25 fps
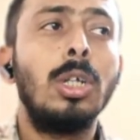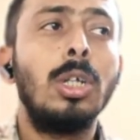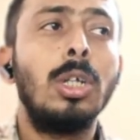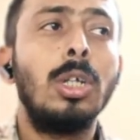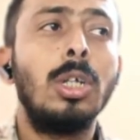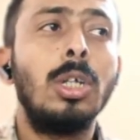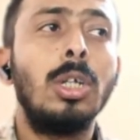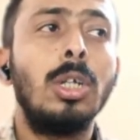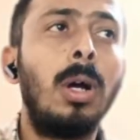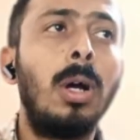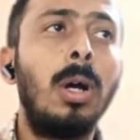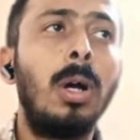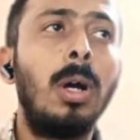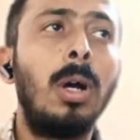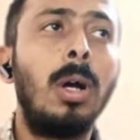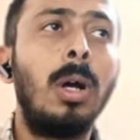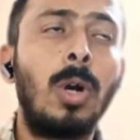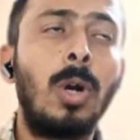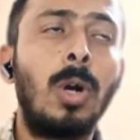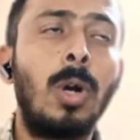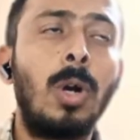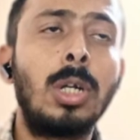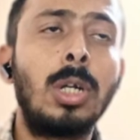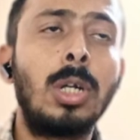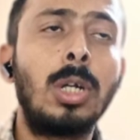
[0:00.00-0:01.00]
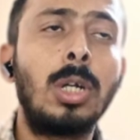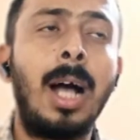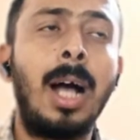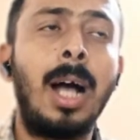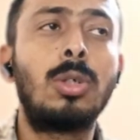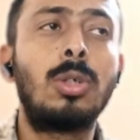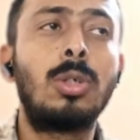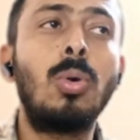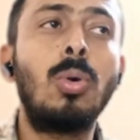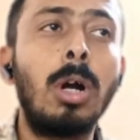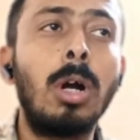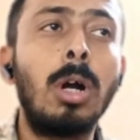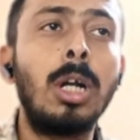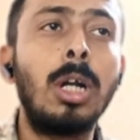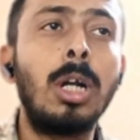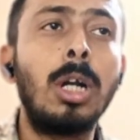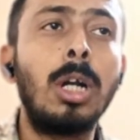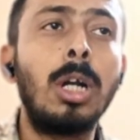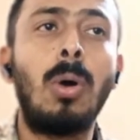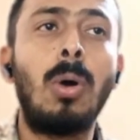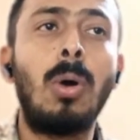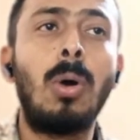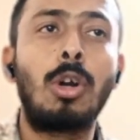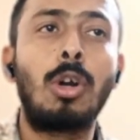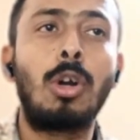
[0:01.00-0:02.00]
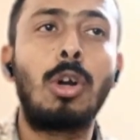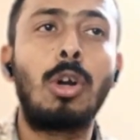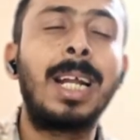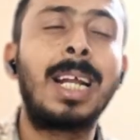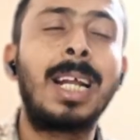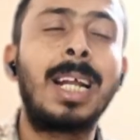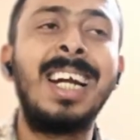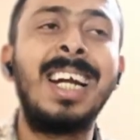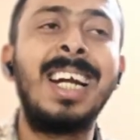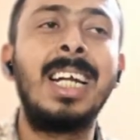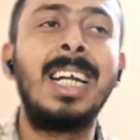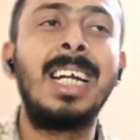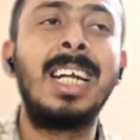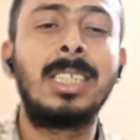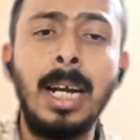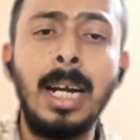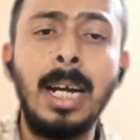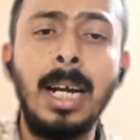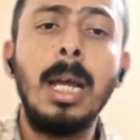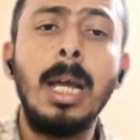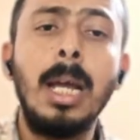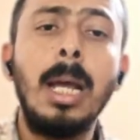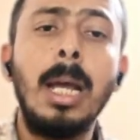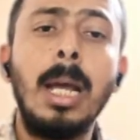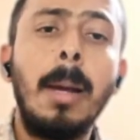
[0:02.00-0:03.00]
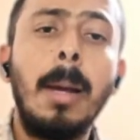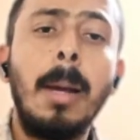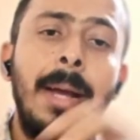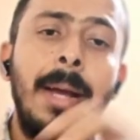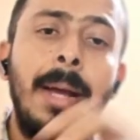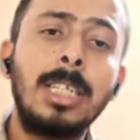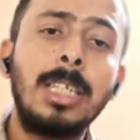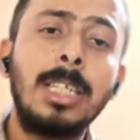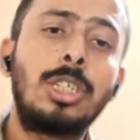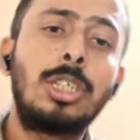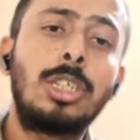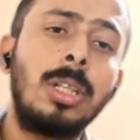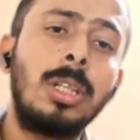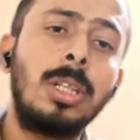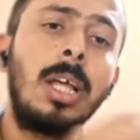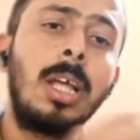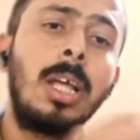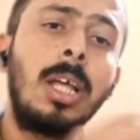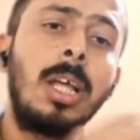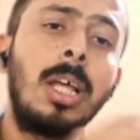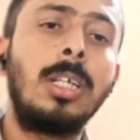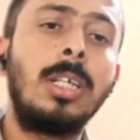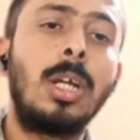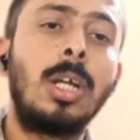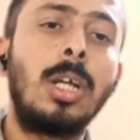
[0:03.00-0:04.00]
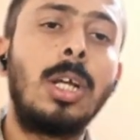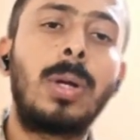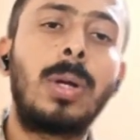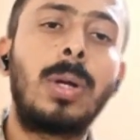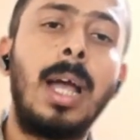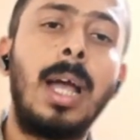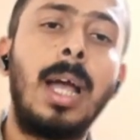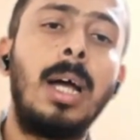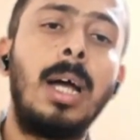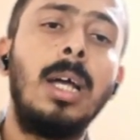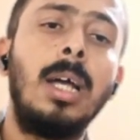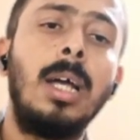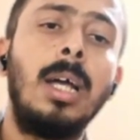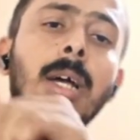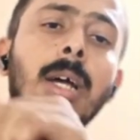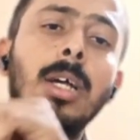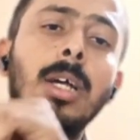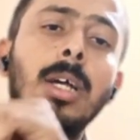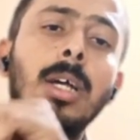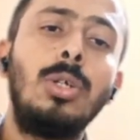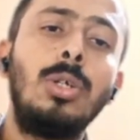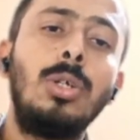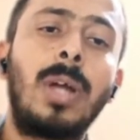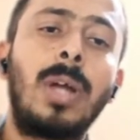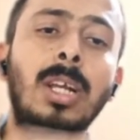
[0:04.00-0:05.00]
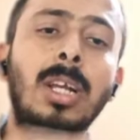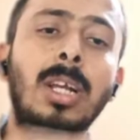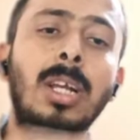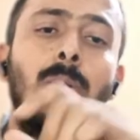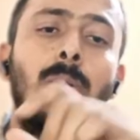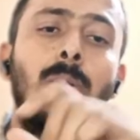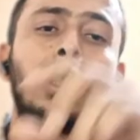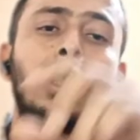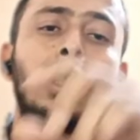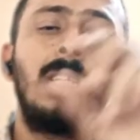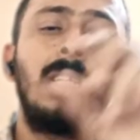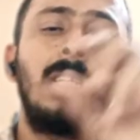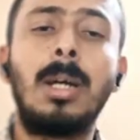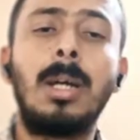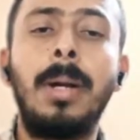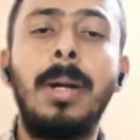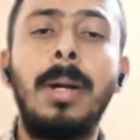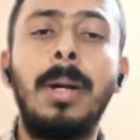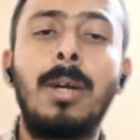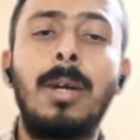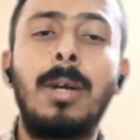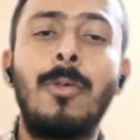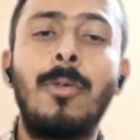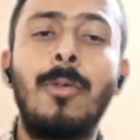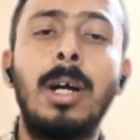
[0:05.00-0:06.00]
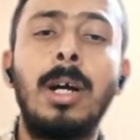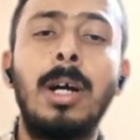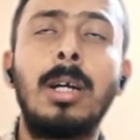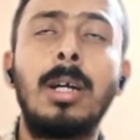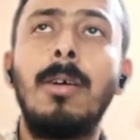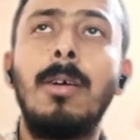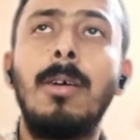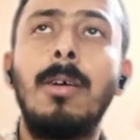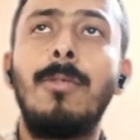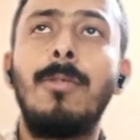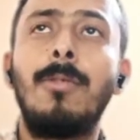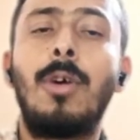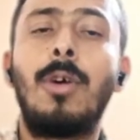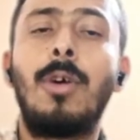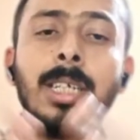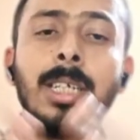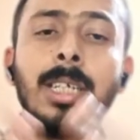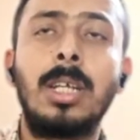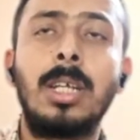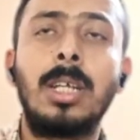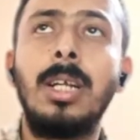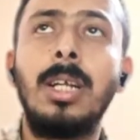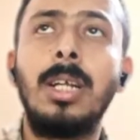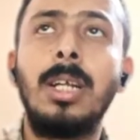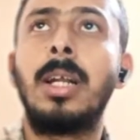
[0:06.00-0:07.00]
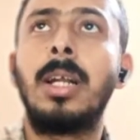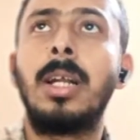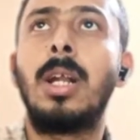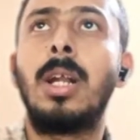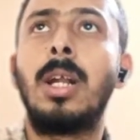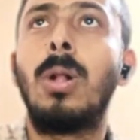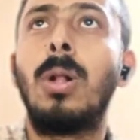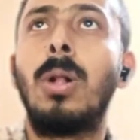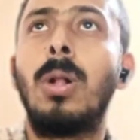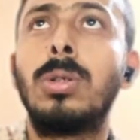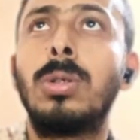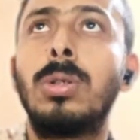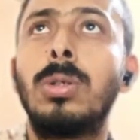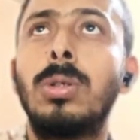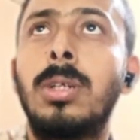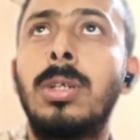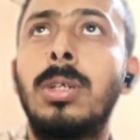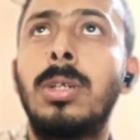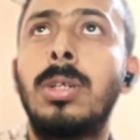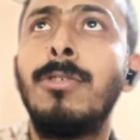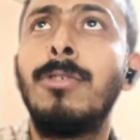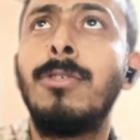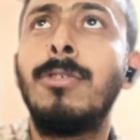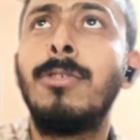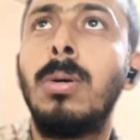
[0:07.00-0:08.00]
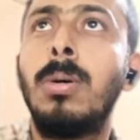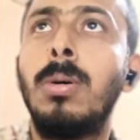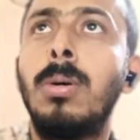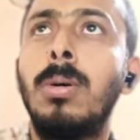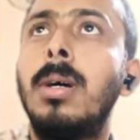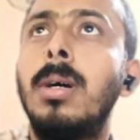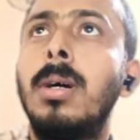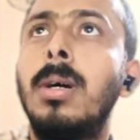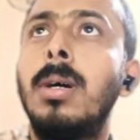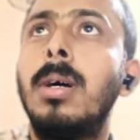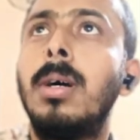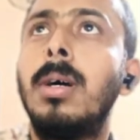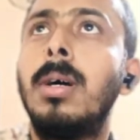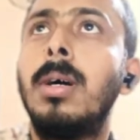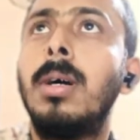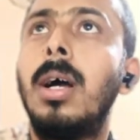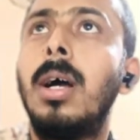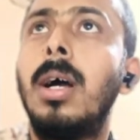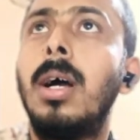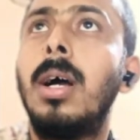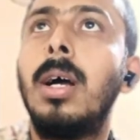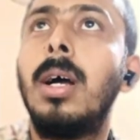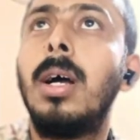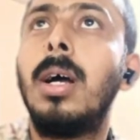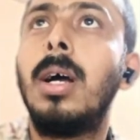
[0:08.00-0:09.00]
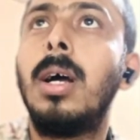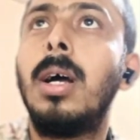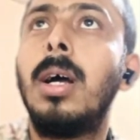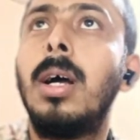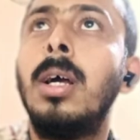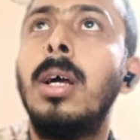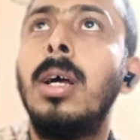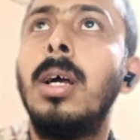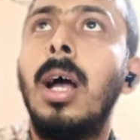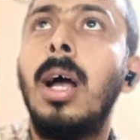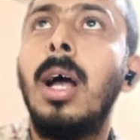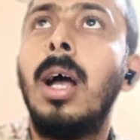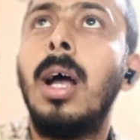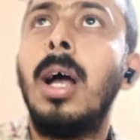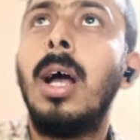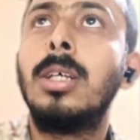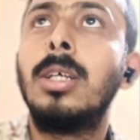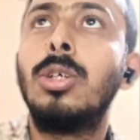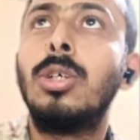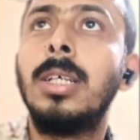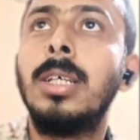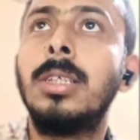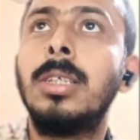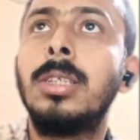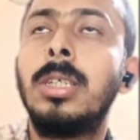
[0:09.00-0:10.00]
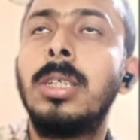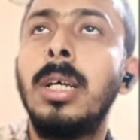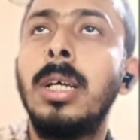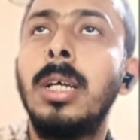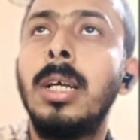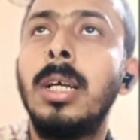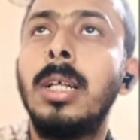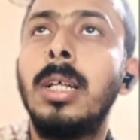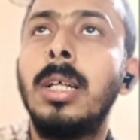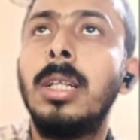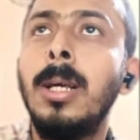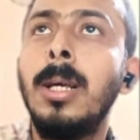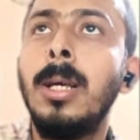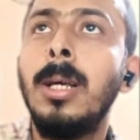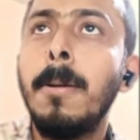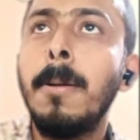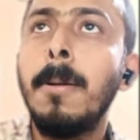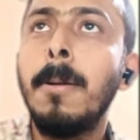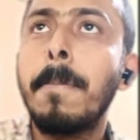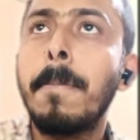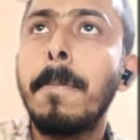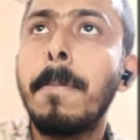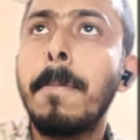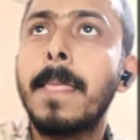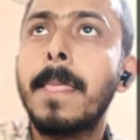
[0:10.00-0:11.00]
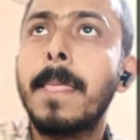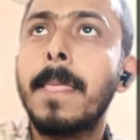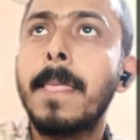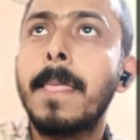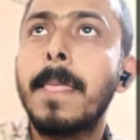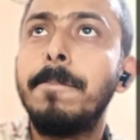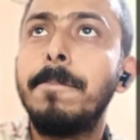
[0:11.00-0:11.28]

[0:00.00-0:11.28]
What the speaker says: So what you ask Google to automatically decide based on the reason. Okay, yeah, you can use this subnetwork for this reason and all those stuff. So as you can see in the